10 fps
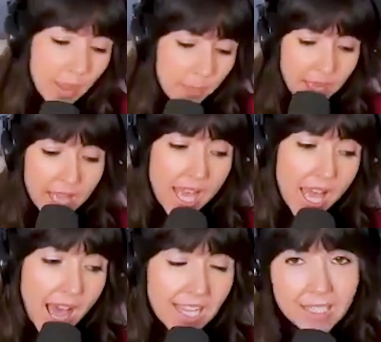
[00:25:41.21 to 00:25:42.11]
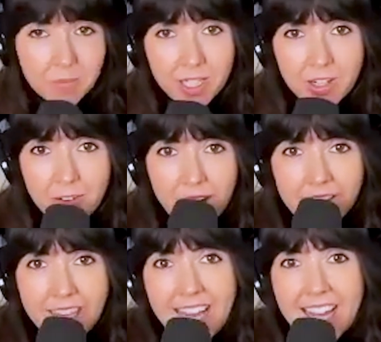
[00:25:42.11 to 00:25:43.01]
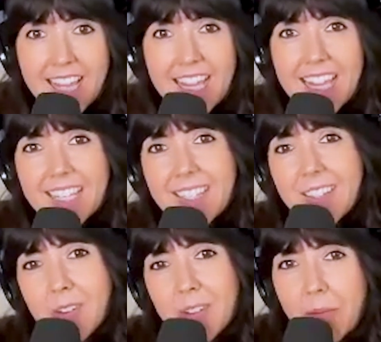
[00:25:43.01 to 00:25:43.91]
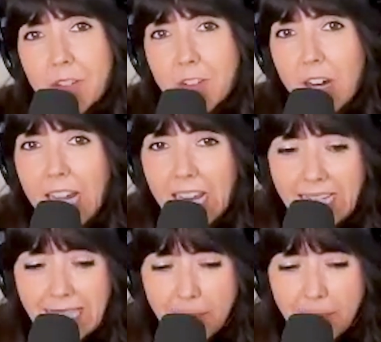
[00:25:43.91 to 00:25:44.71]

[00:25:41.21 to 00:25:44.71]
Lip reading: but I did want to know all that. So that was great, except